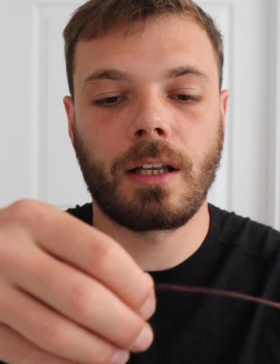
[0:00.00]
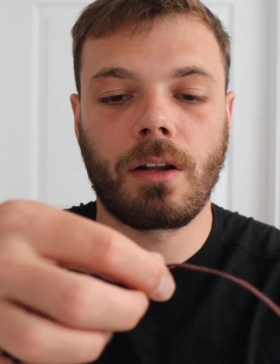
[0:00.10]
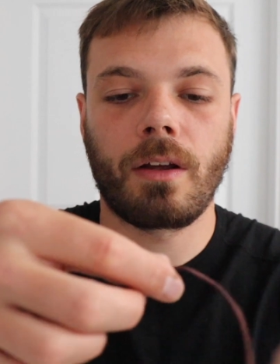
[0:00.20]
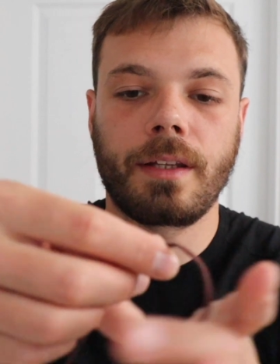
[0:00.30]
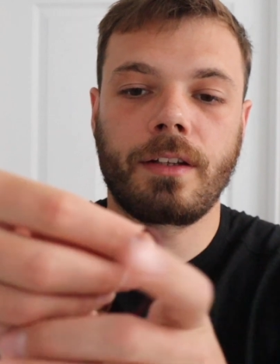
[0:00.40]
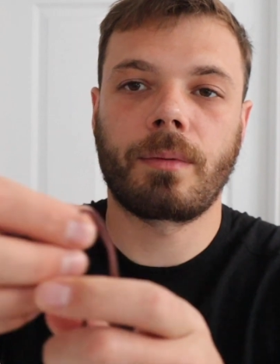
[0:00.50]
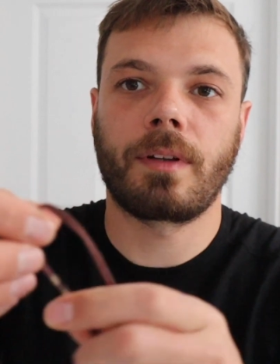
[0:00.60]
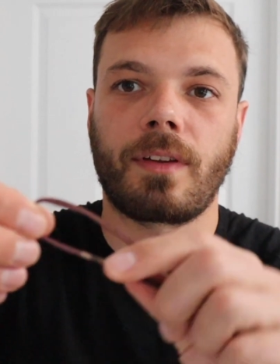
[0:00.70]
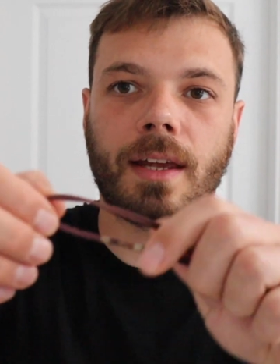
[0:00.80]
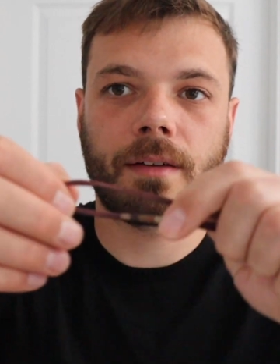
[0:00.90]
a lot of these
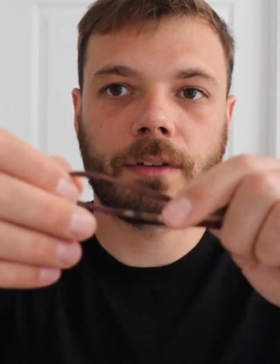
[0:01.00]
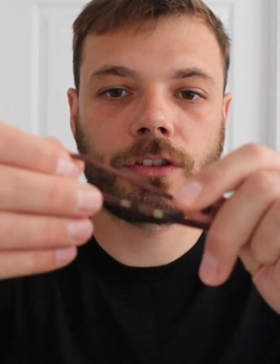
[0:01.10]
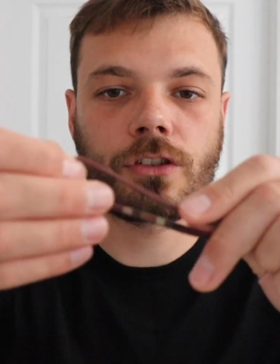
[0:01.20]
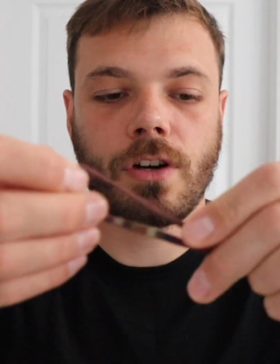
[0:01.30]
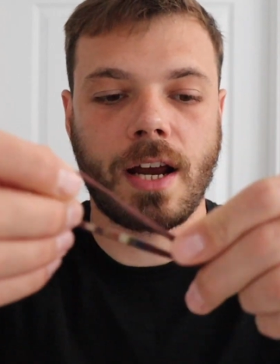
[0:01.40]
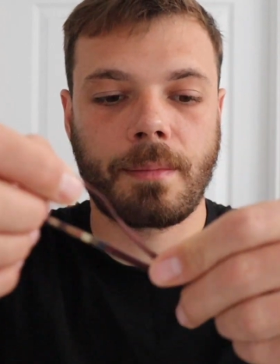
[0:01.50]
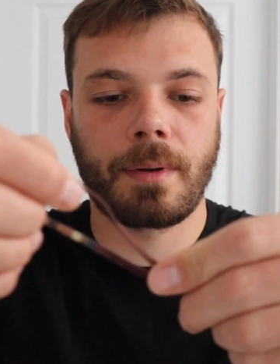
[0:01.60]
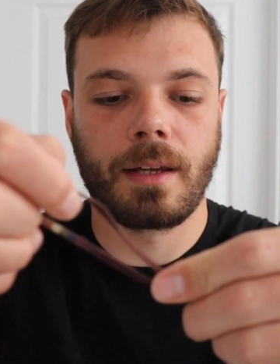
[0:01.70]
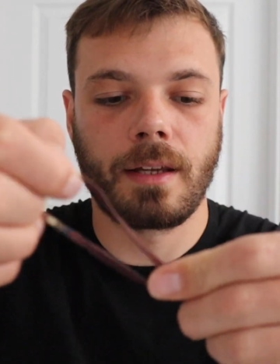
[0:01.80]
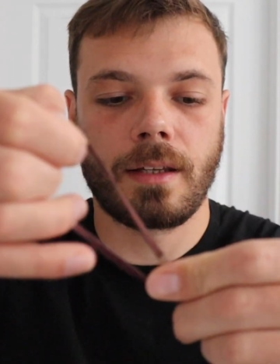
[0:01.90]
ones, they have a strap
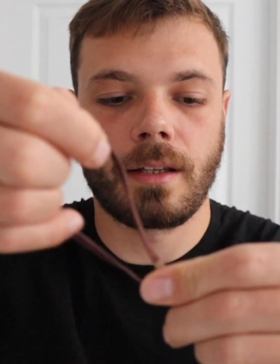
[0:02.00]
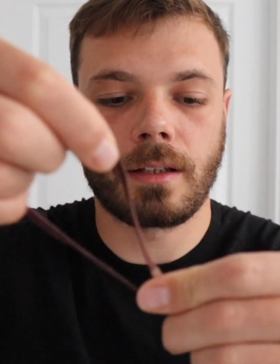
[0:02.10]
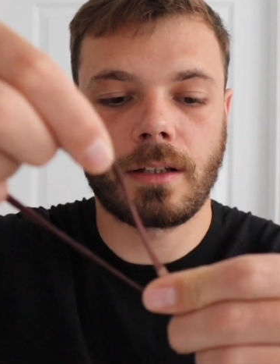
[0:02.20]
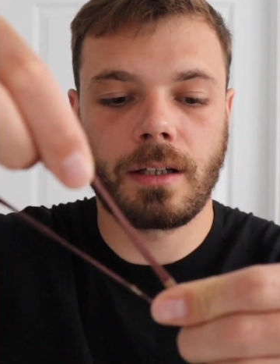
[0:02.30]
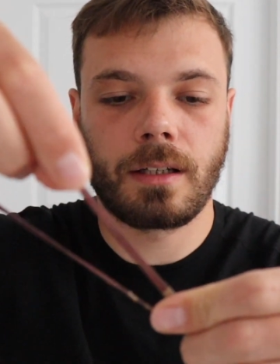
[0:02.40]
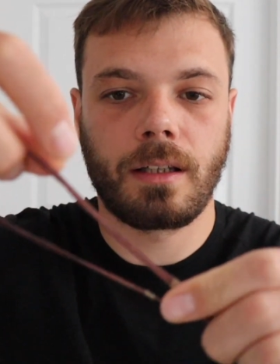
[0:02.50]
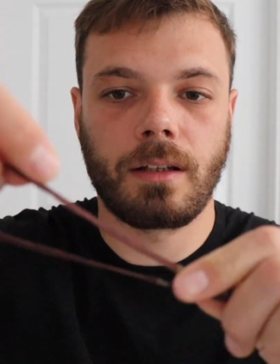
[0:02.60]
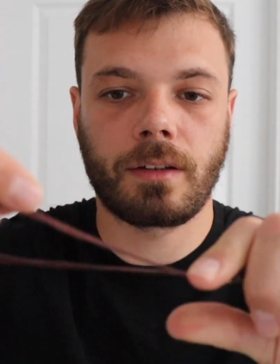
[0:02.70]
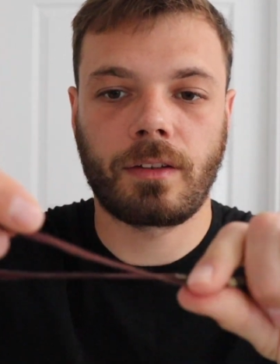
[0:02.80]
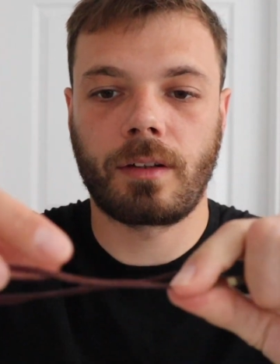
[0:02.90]
that kind of
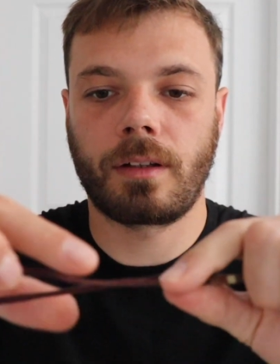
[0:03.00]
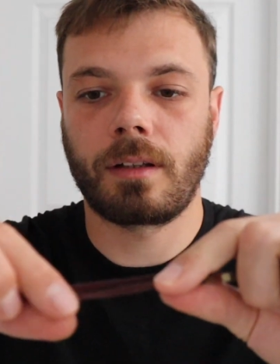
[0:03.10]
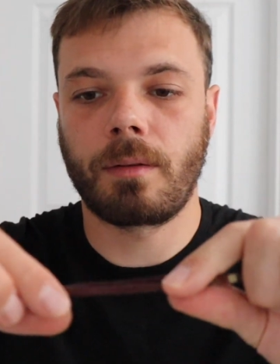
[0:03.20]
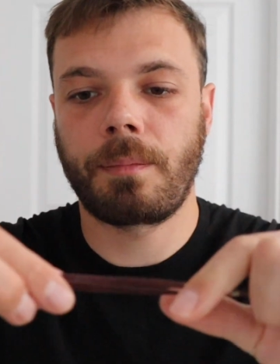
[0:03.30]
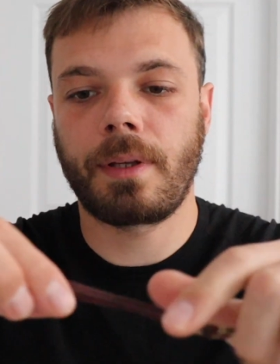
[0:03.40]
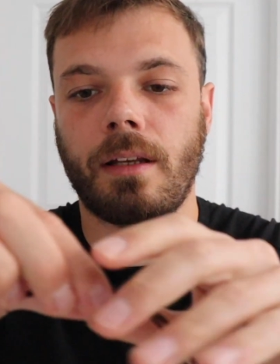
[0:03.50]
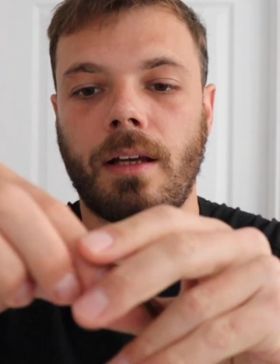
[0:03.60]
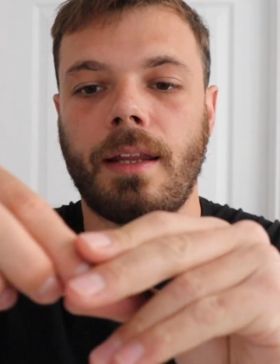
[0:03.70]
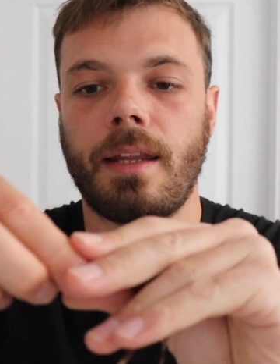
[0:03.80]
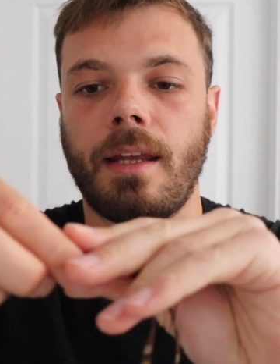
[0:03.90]
looks a bit
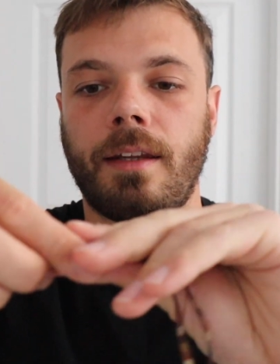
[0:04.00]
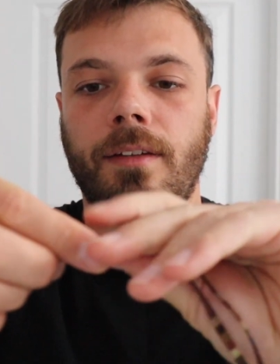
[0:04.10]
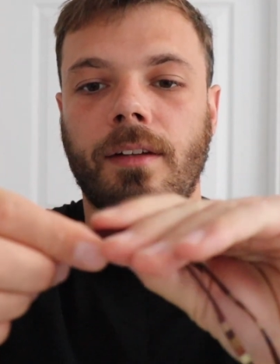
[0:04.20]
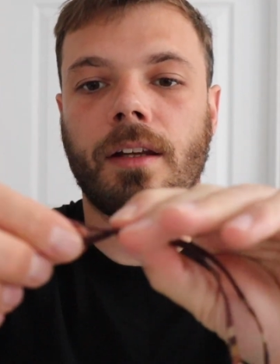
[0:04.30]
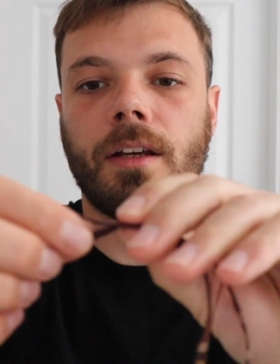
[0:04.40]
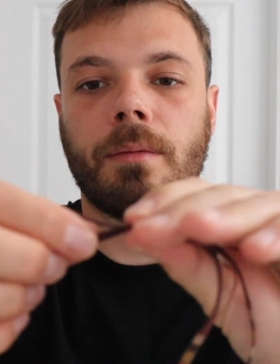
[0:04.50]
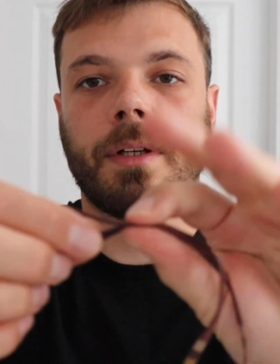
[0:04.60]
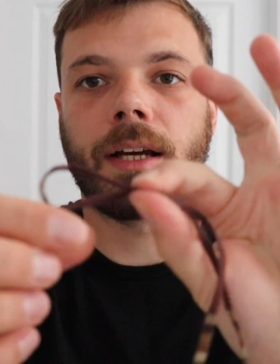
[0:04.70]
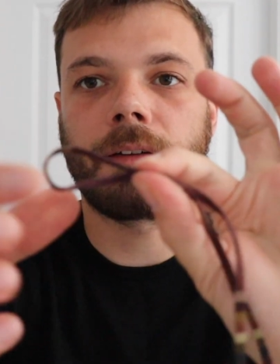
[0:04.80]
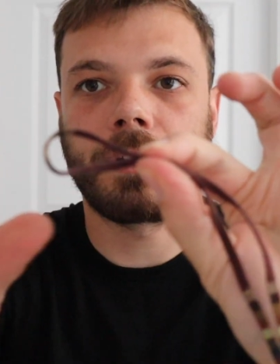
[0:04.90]
like this,
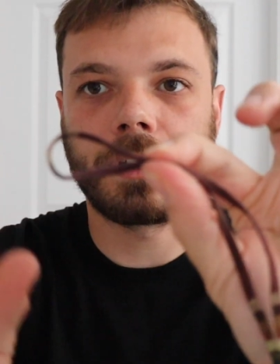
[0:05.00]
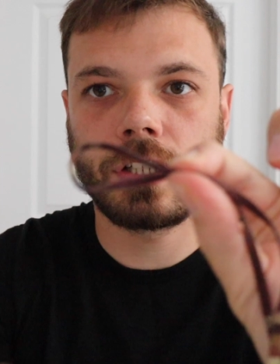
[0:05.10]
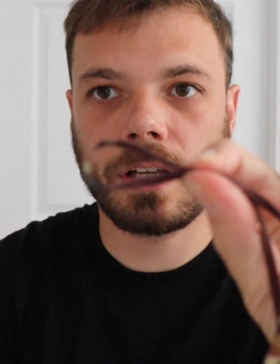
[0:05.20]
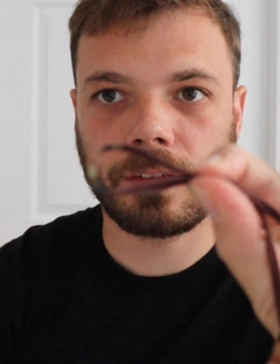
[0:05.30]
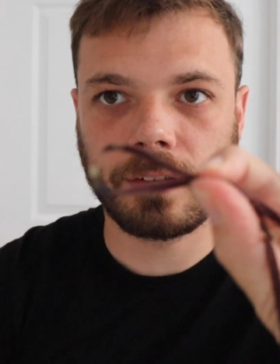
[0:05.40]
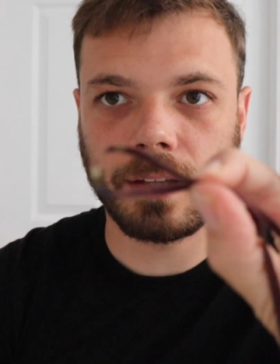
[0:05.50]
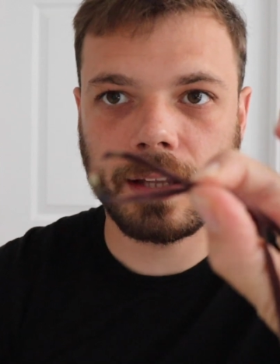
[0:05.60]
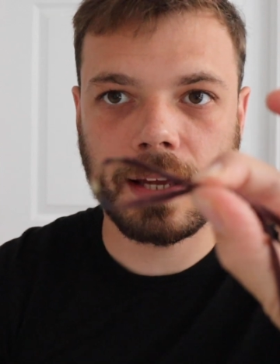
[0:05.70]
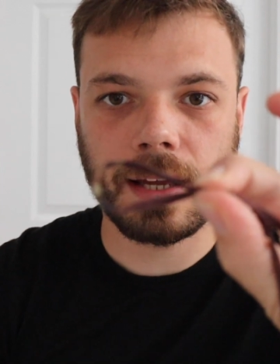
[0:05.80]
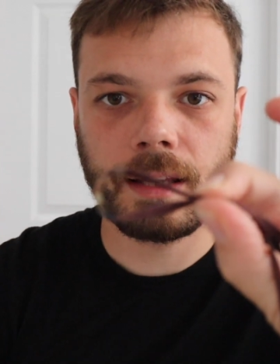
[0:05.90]
where you have the adjuster
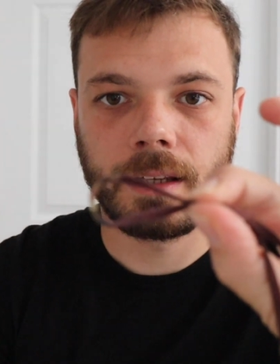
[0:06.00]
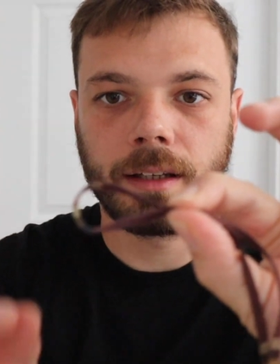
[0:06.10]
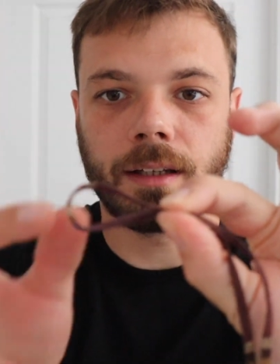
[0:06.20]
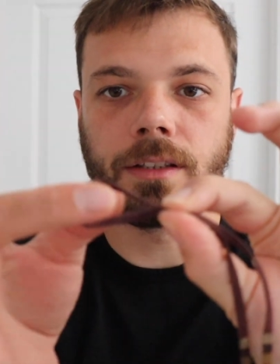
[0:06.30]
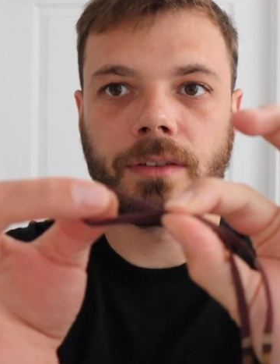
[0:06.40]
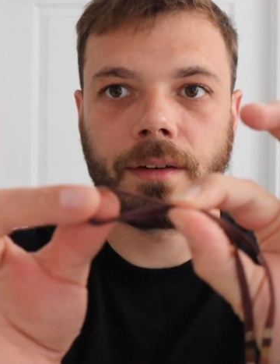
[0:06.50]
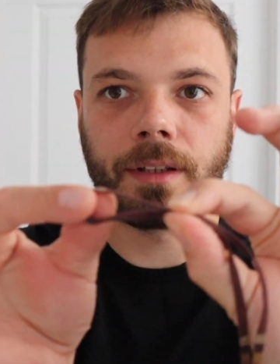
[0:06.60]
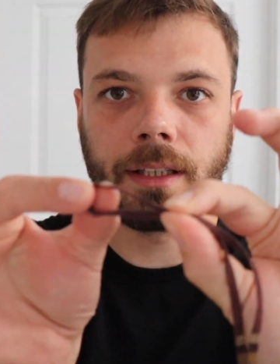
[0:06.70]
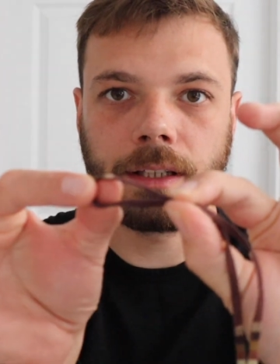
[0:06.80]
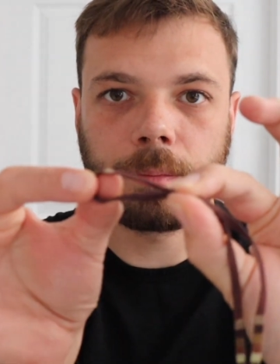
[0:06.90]
there and you'll have a
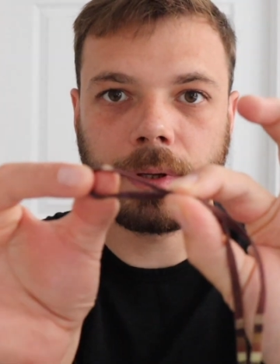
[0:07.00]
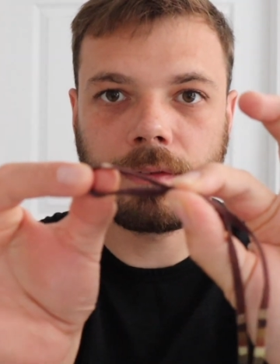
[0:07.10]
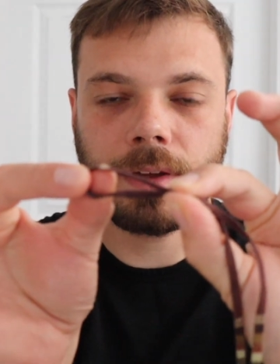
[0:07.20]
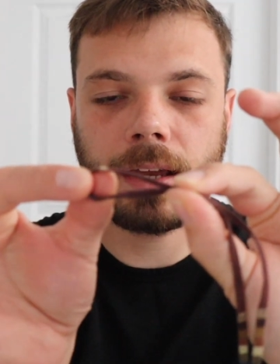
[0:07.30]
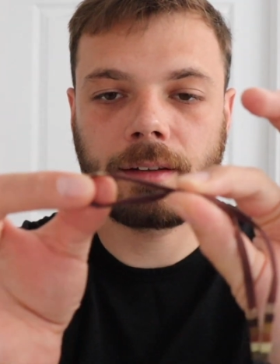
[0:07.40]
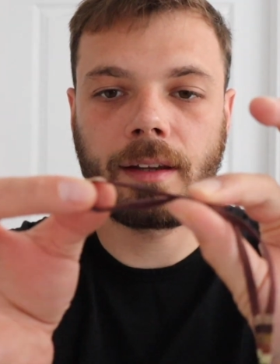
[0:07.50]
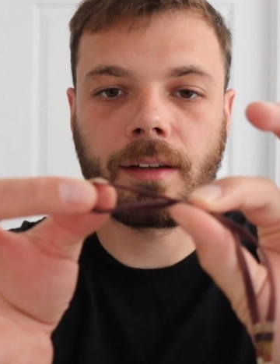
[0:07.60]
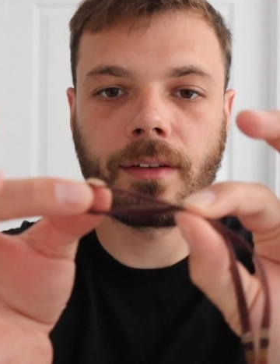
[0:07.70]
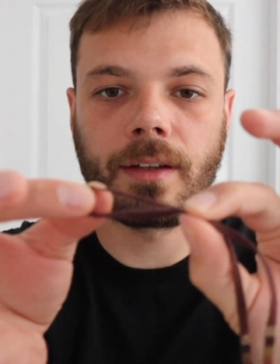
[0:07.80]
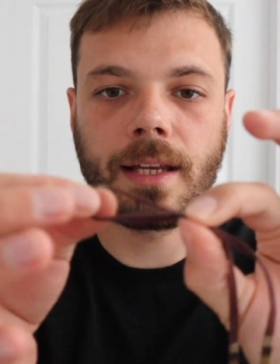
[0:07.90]
little bit of
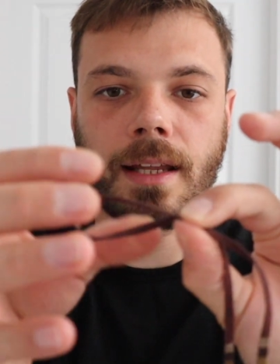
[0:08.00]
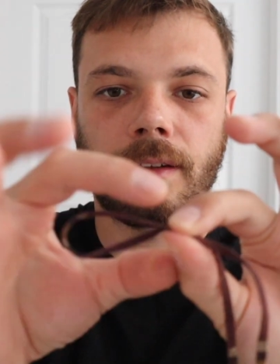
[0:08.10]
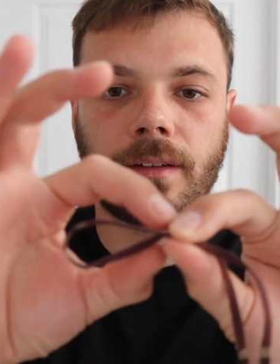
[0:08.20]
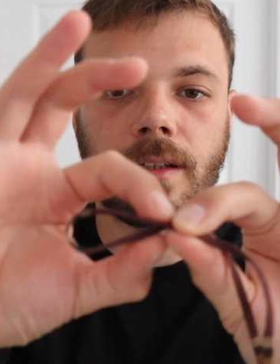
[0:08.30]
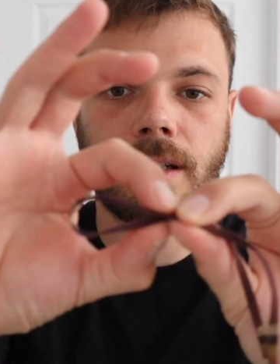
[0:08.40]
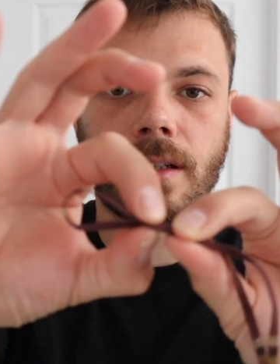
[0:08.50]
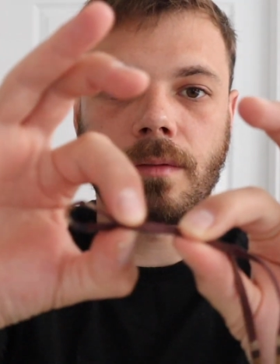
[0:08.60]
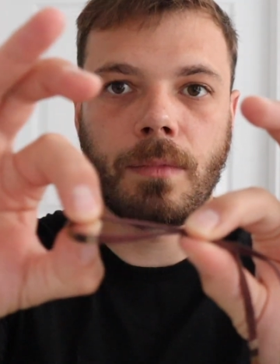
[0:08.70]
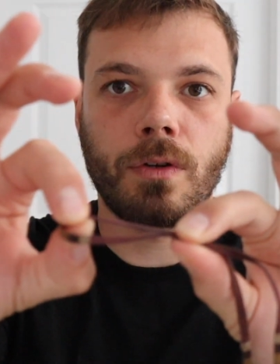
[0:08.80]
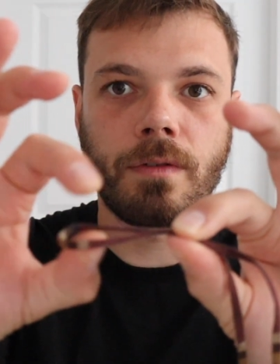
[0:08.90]
excess on the end, so you can
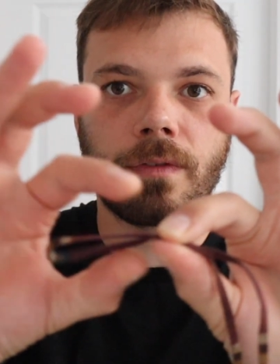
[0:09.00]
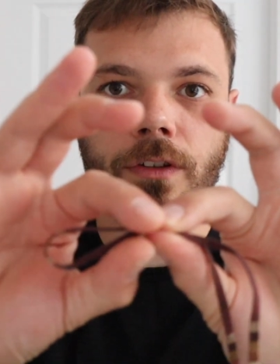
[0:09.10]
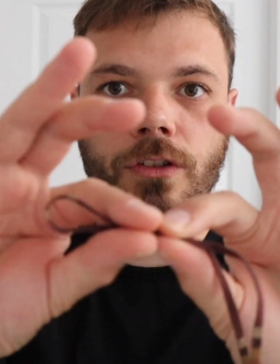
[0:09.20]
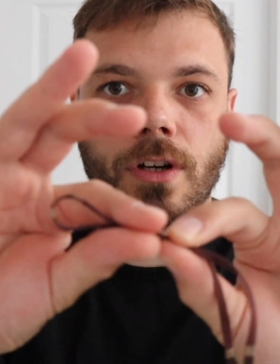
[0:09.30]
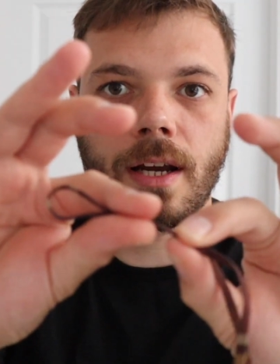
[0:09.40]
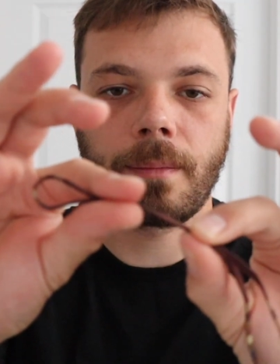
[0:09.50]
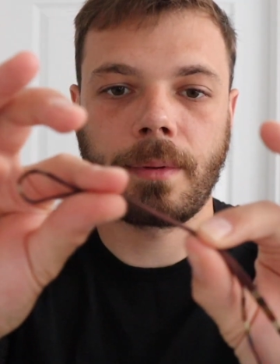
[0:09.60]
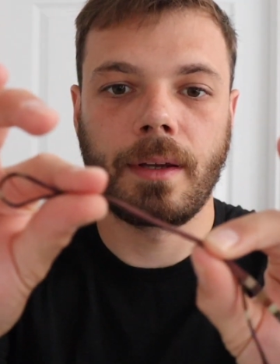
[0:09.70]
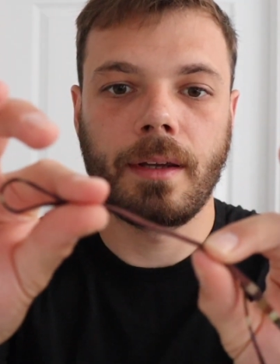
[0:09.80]
move the strap